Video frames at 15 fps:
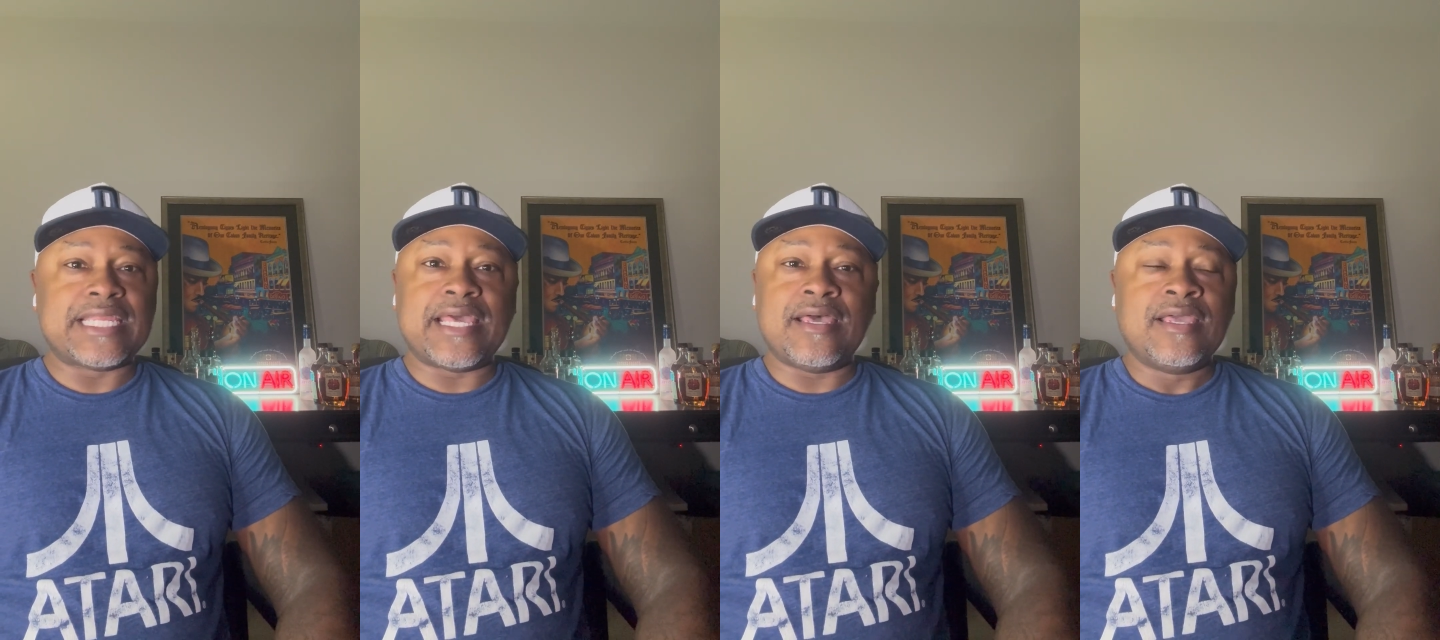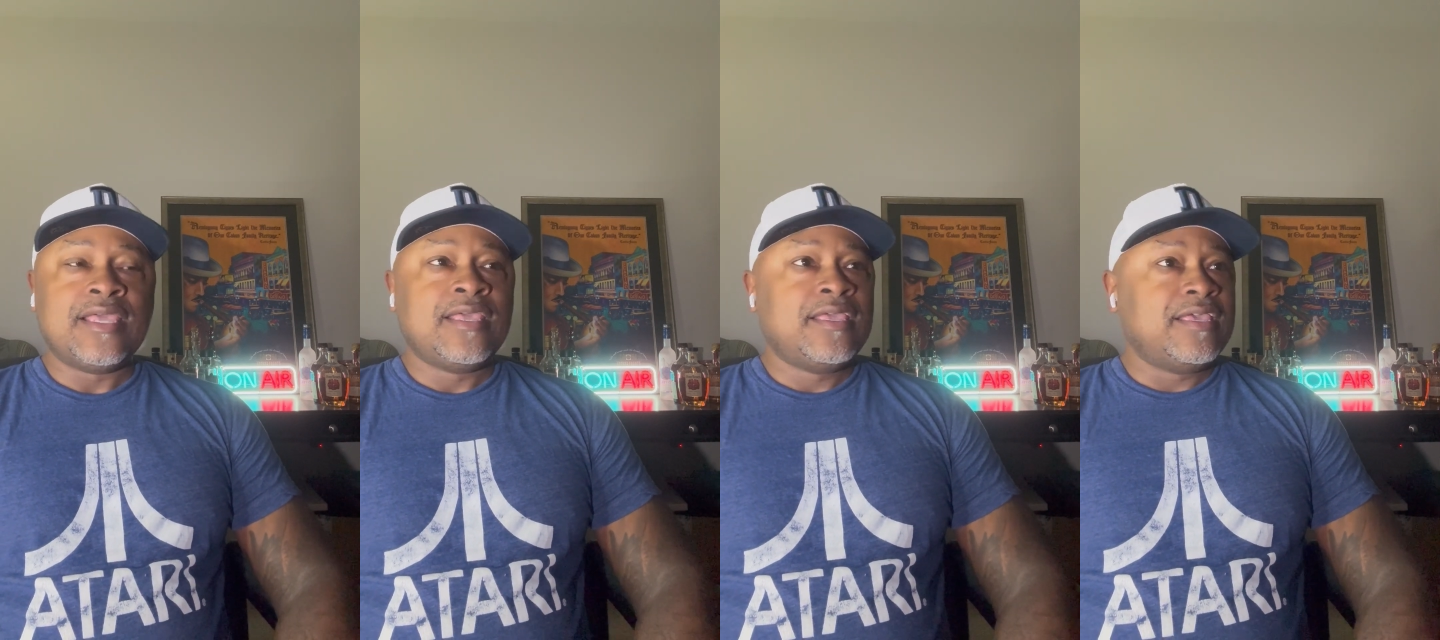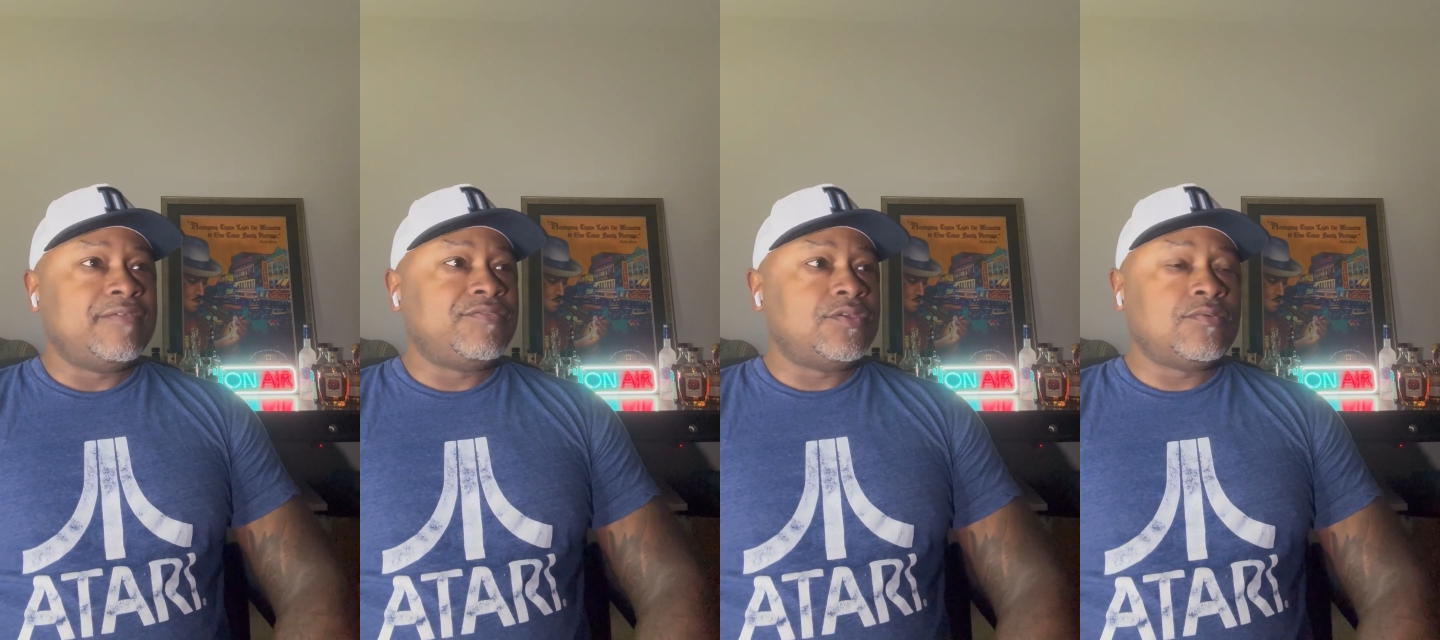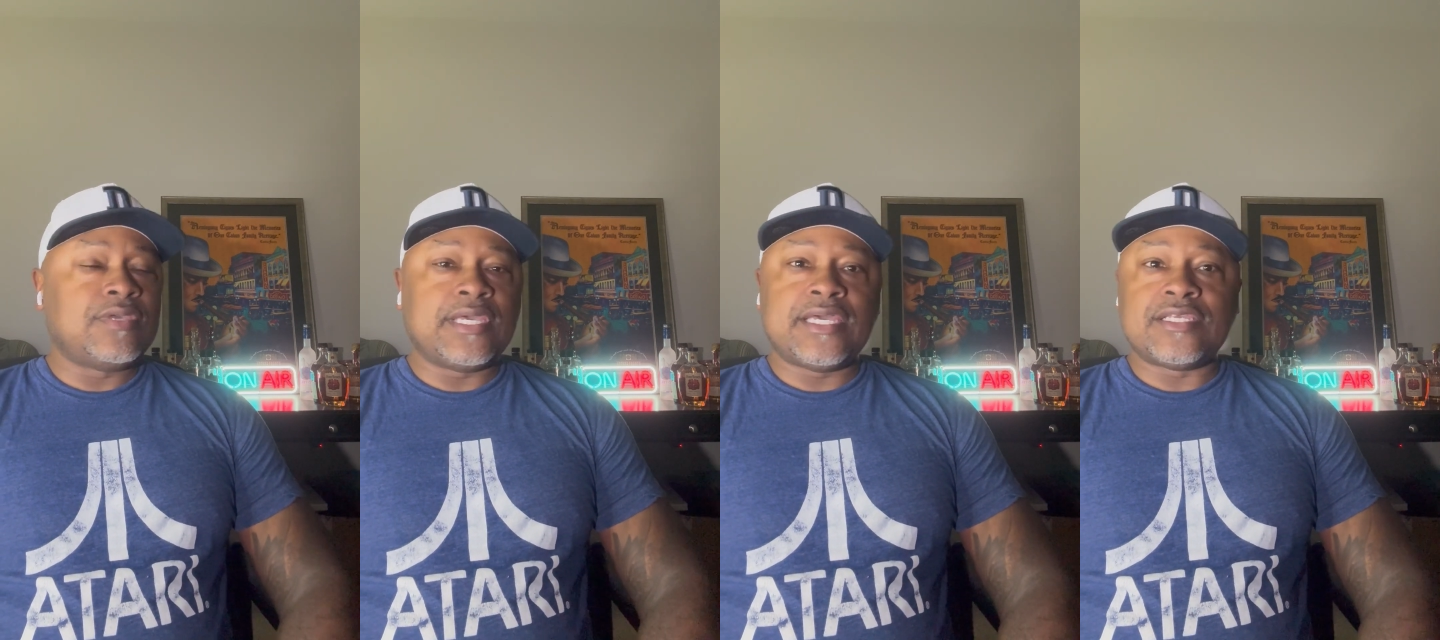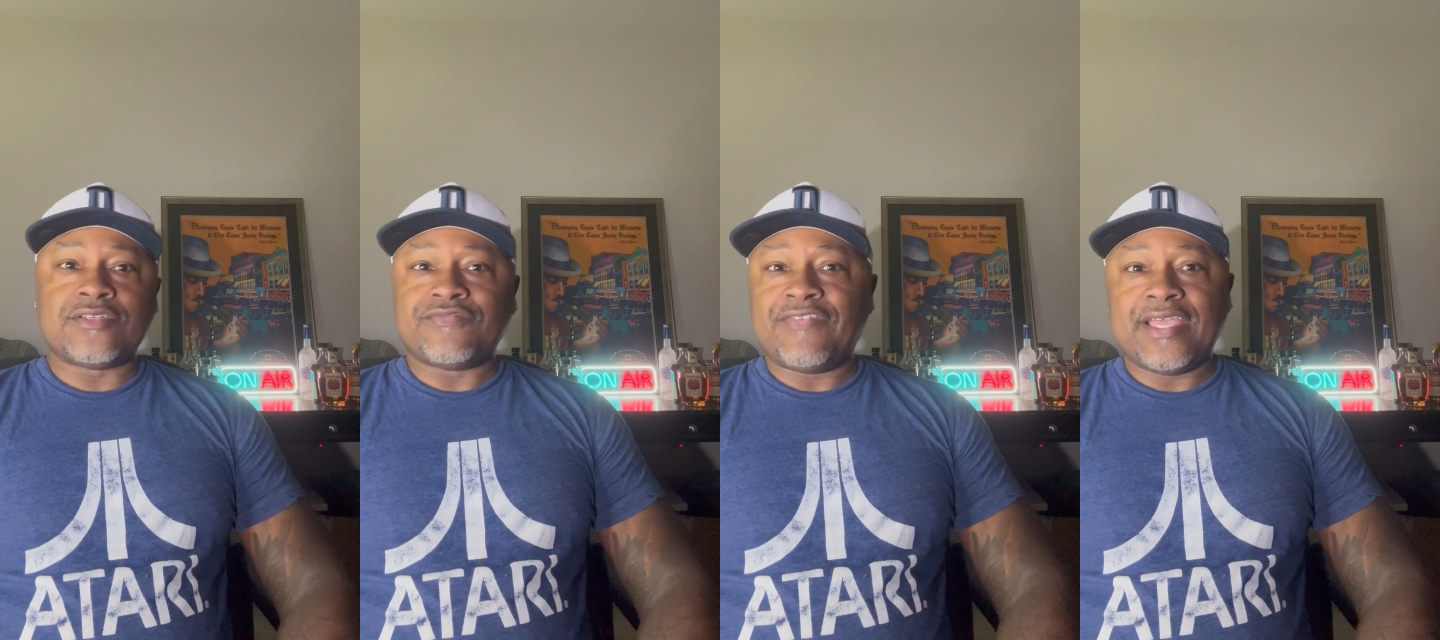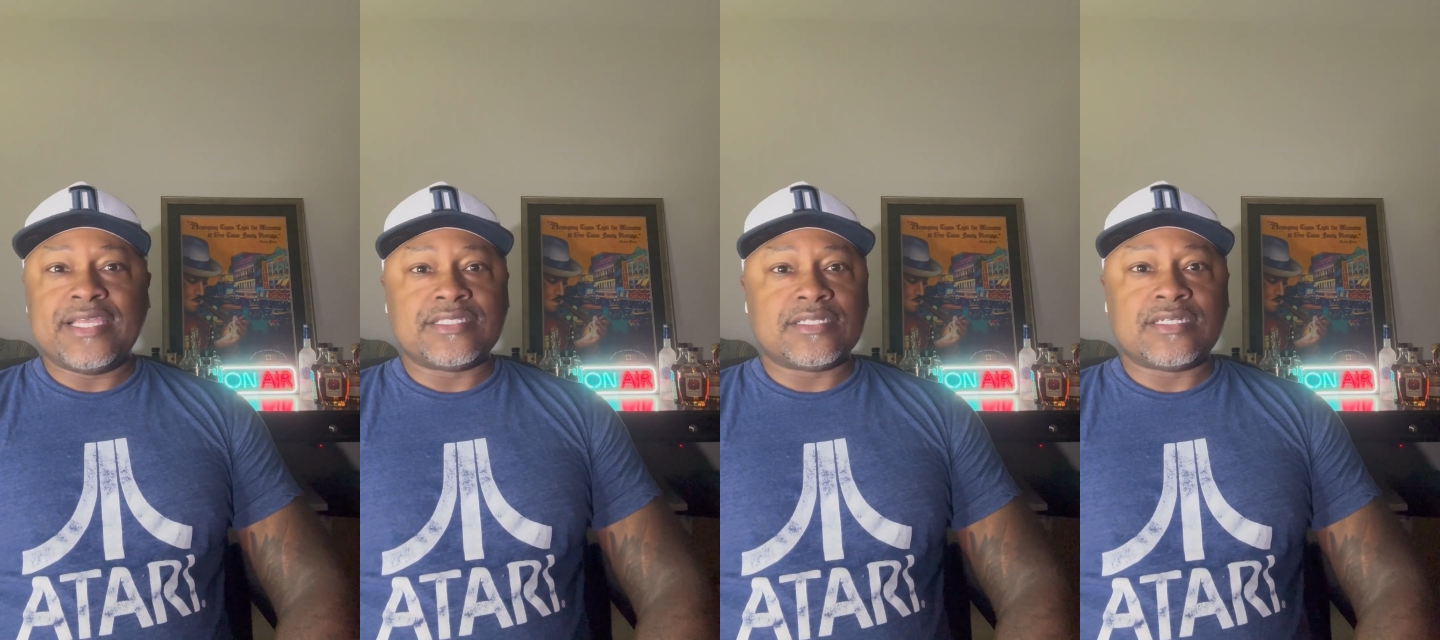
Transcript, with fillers: Now, if you guys are fans